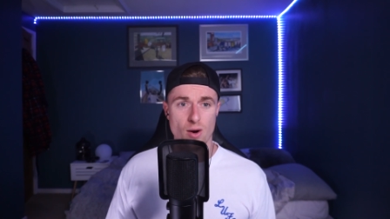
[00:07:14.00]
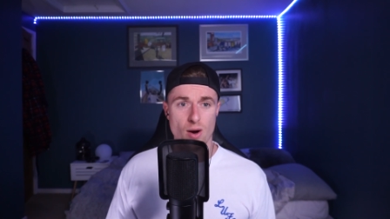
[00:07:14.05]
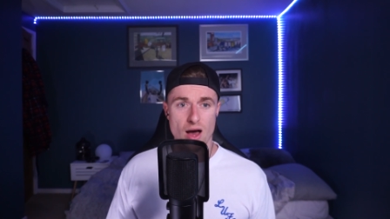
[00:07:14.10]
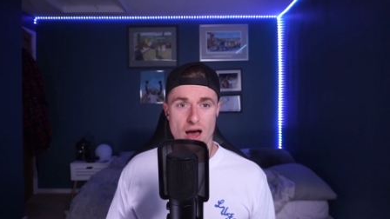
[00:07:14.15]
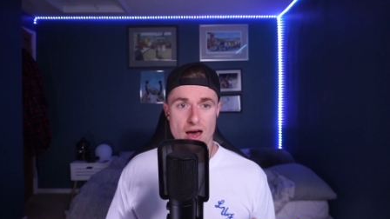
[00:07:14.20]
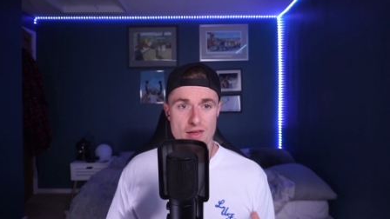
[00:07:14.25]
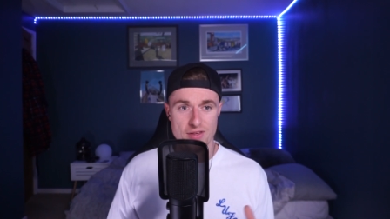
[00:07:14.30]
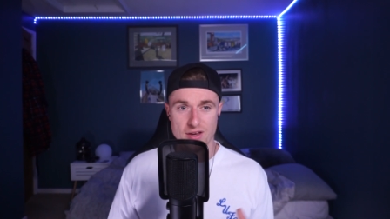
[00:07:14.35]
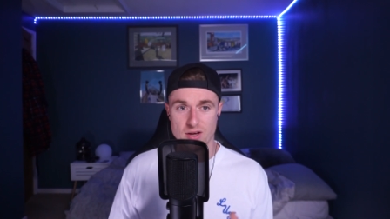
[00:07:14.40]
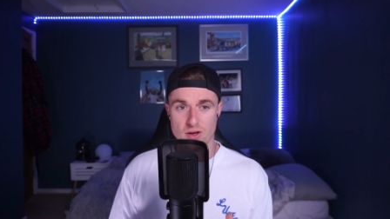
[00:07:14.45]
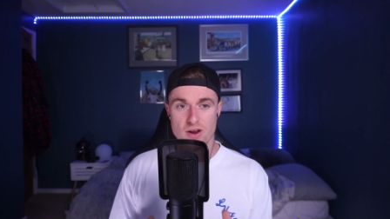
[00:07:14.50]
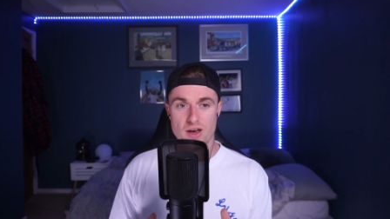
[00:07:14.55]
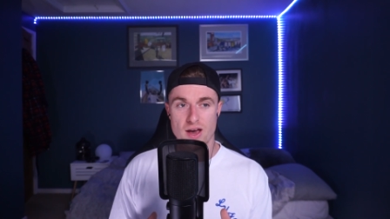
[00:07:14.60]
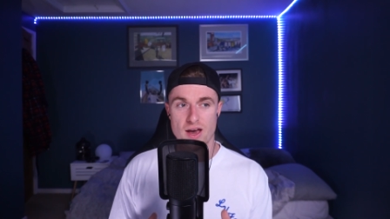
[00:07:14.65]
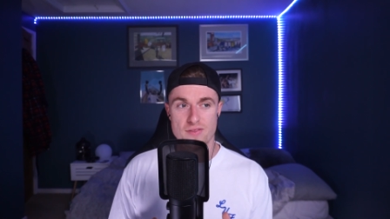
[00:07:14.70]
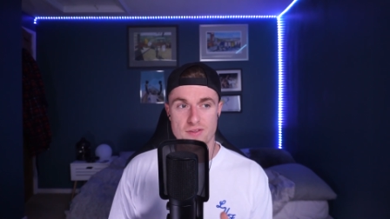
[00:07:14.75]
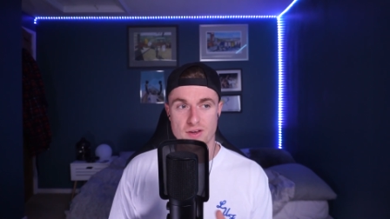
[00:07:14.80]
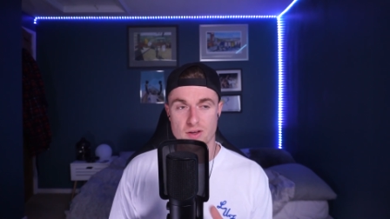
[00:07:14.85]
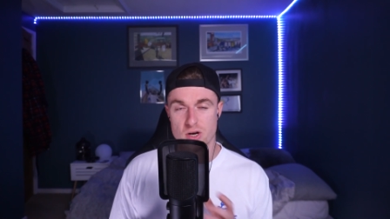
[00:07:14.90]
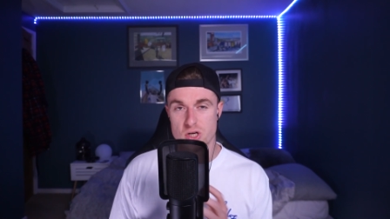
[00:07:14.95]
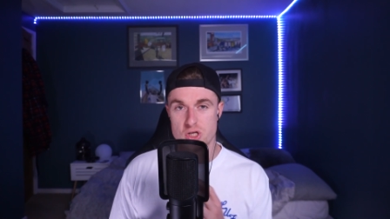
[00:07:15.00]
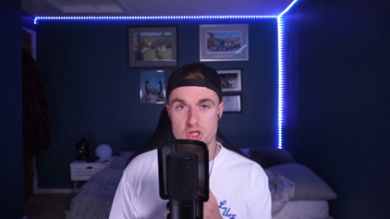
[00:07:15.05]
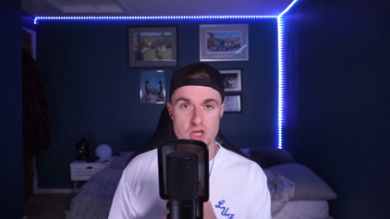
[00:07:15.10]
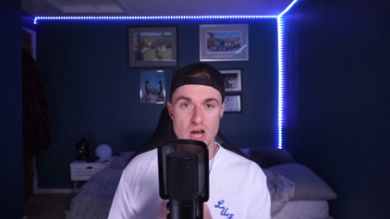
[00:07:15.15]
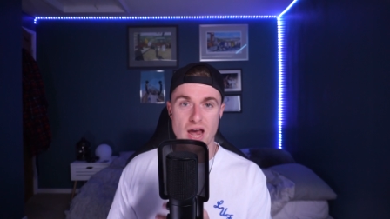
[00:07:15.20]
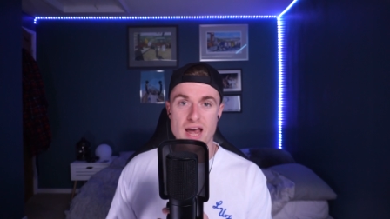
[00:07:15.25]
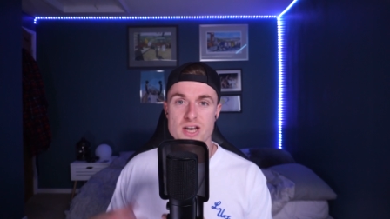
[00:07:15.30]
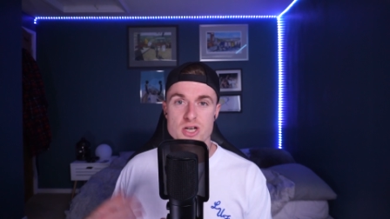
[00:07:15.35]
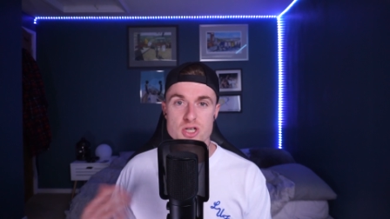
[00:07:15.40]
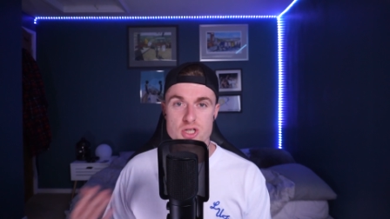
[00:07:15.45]
you know, are they going to
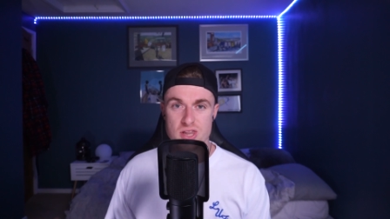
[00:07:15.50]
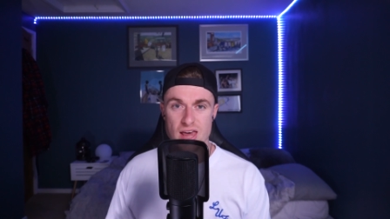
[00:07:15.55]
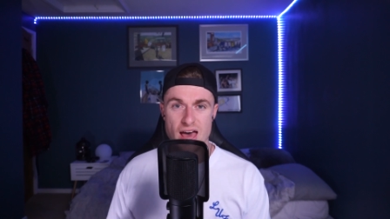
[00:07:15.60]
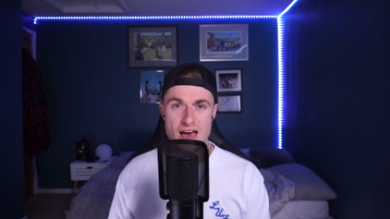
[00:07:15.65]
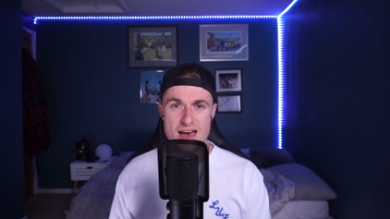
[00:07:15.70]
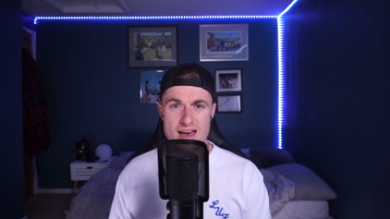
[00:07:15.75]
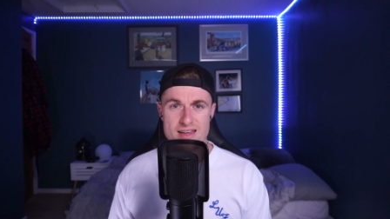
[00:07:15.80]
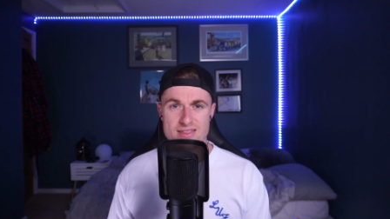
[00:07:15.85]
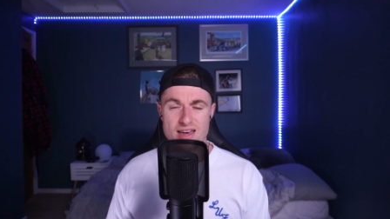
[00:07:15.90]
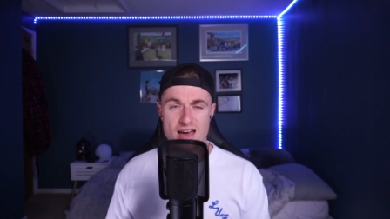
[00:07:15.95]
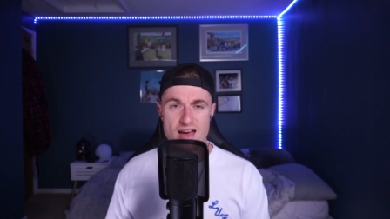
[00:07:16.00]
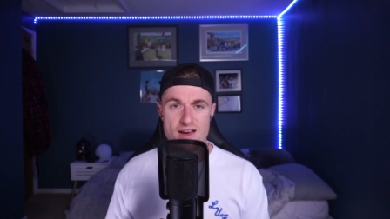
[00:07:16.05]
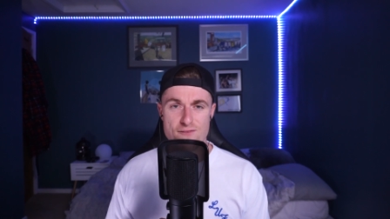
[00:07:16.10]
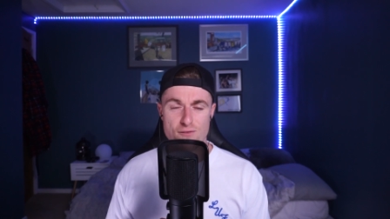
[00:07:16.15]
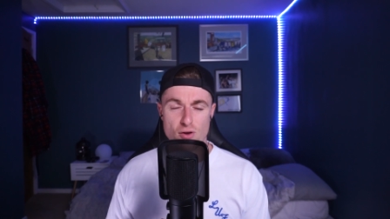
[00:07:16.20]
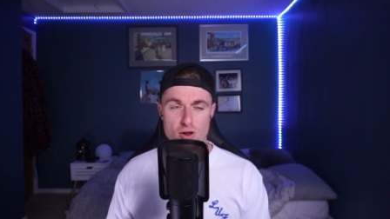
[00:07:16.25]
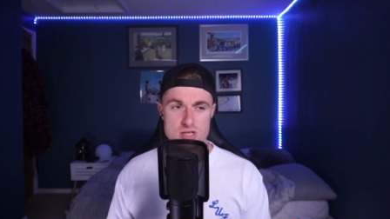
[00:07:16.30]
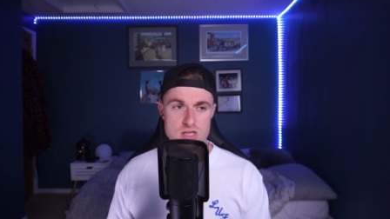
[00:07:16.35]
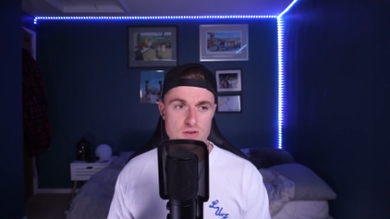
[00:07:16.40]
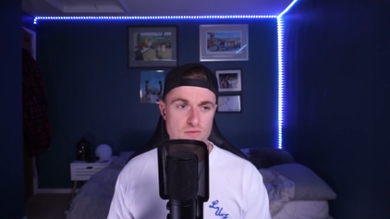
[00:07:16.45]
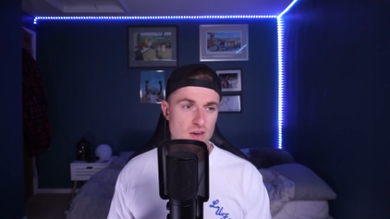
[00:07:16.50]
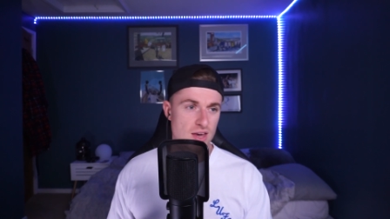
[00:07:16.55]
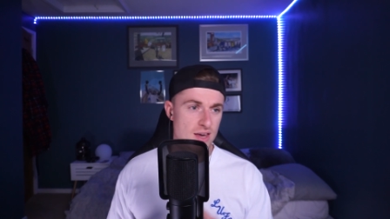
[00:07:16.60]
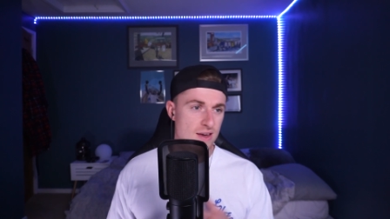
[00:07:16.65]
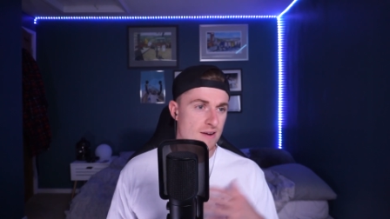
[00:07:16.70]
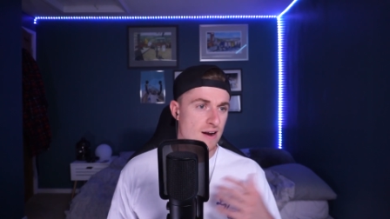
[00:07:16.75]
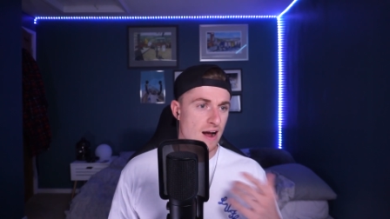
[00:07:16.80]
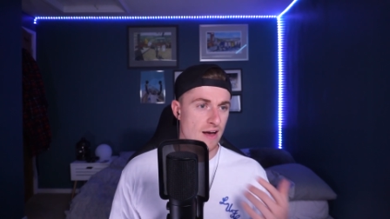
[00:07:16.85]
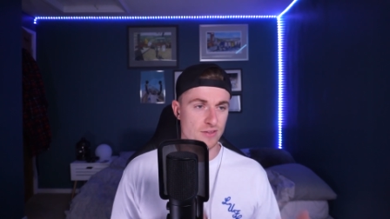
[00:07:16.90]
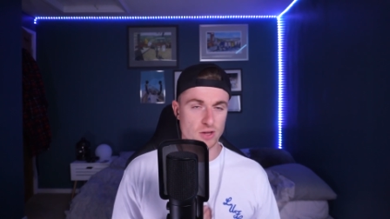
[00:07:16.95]
change their
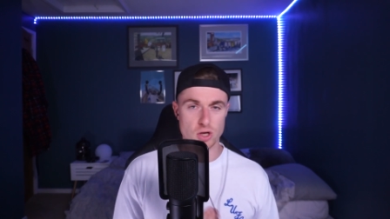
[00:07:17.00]
philosophy?